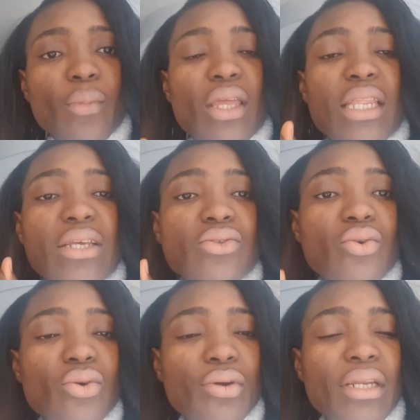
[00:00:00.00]
There's no
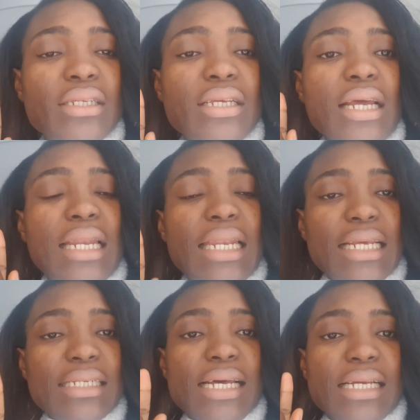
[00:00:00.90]
grade
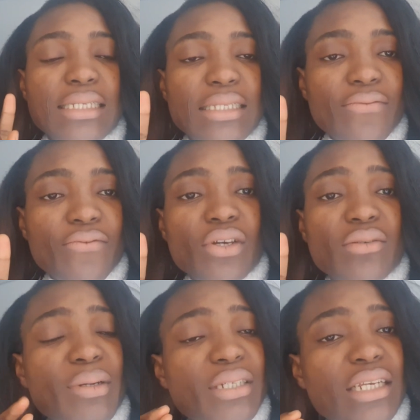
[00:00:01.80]
less than C4,
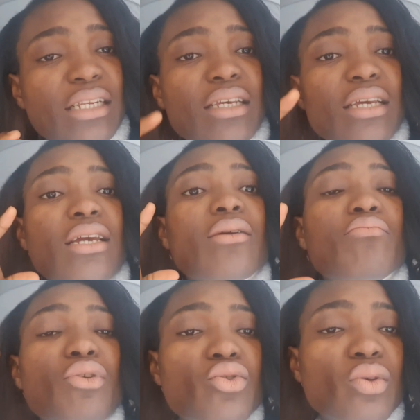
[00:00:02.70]
especially
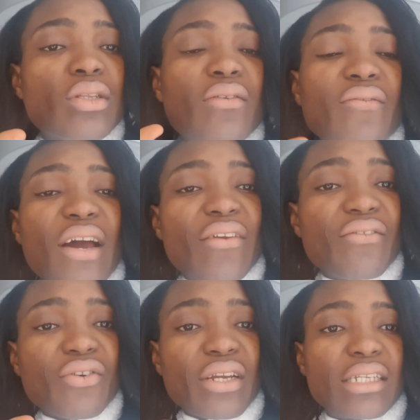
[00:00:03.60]
between the 5
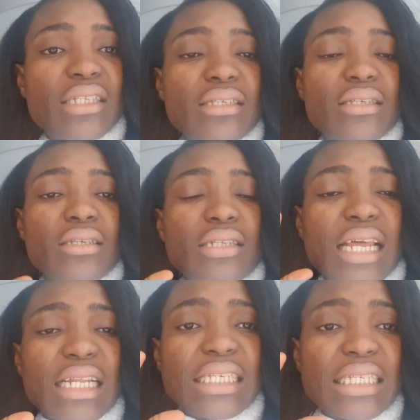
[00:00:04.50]
credits
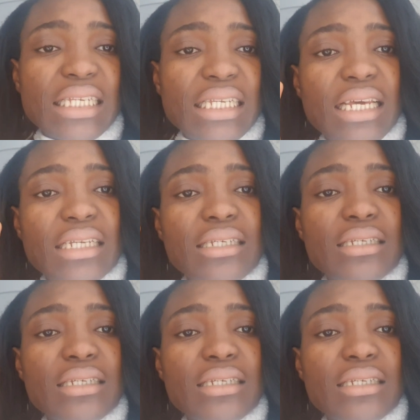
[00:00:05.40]
that is needed.